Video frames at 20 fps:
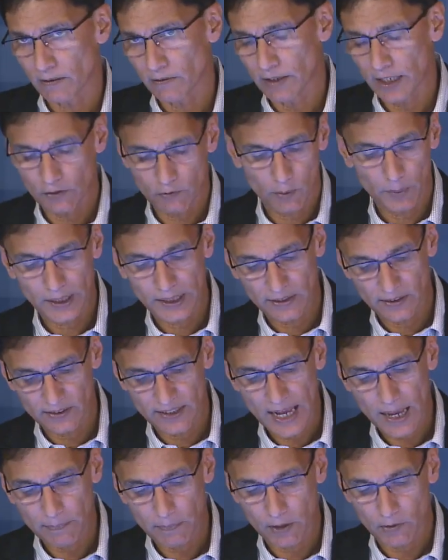right, for making this
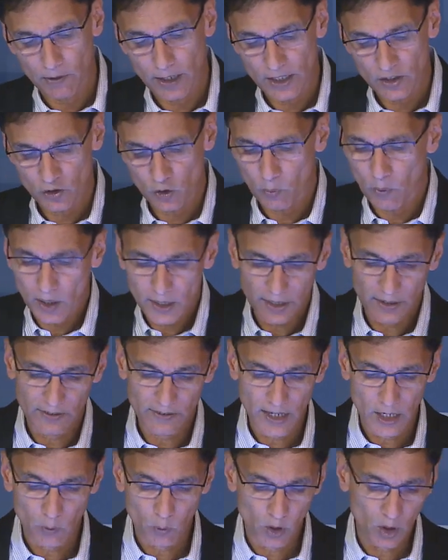happen, right? So market
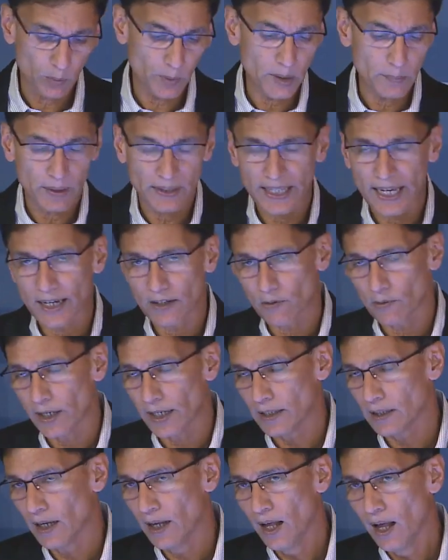design, what do you mean by that, right?